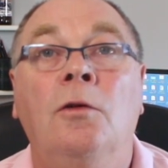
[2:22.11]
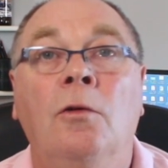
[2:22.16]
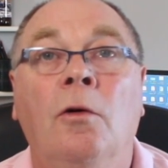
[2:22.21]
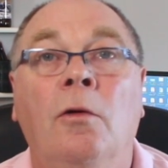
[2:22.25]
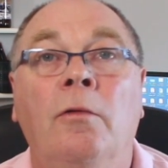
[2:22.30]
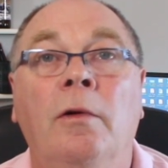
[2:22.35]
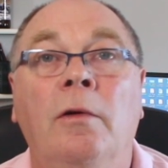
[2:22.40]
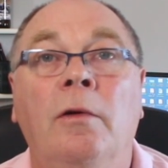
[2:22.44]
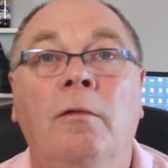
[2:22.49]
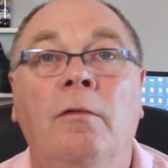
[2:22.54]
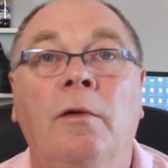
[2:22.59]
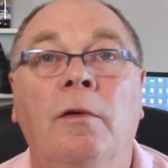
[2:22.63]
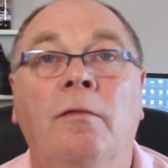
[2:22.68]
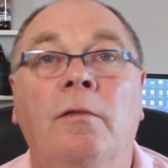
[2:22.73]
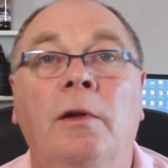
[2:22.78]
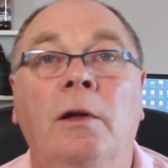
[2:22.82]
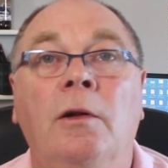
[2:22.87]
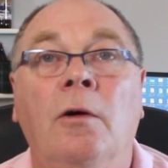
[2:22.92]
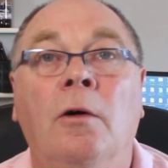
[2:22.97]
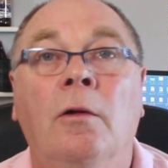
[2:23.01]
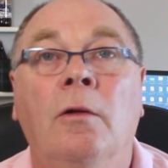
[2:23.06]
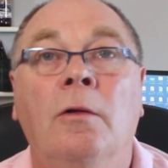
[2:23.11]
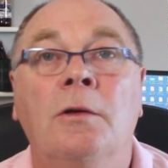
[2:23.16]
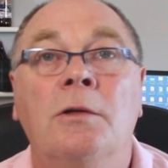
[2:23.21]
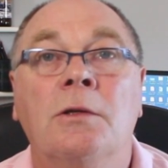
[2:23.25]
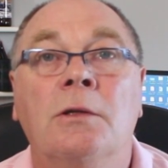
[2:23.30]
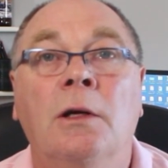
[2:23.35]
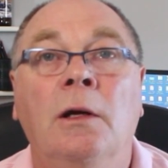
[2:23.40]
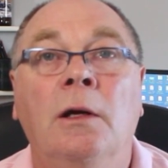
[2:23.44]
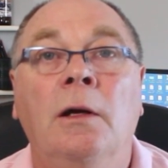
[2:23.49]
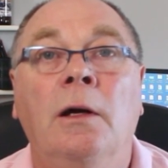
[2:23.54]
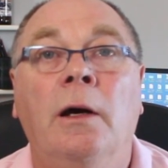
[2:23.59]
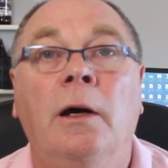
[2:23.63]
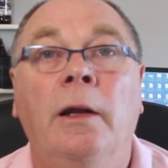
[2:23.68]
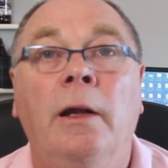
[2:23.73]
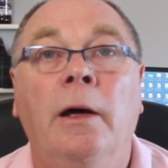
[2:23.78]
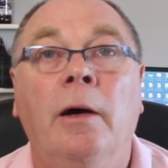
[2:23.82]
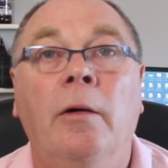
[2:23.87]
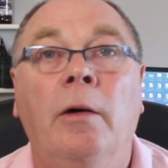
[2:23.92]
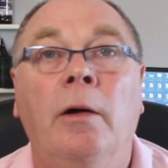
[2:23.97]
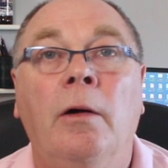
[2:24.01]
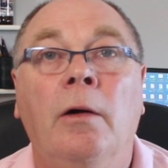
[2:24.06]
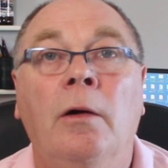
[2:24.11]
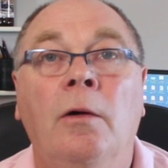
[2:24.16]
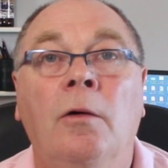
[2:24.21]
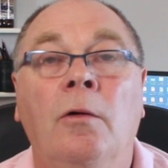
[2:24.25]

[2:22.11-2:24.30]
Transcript: $150 an hour.